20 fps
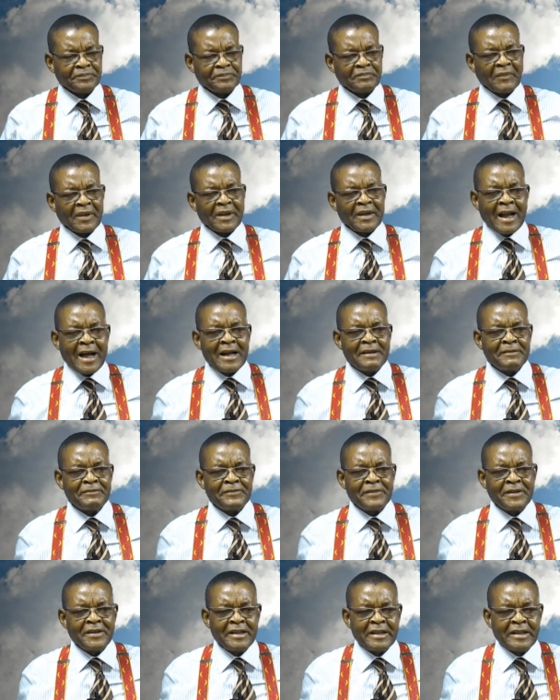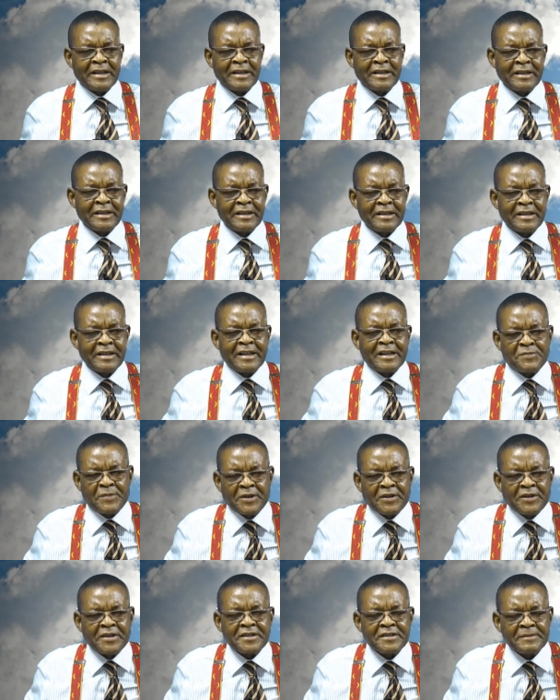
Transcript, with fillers: Life in the Spirit.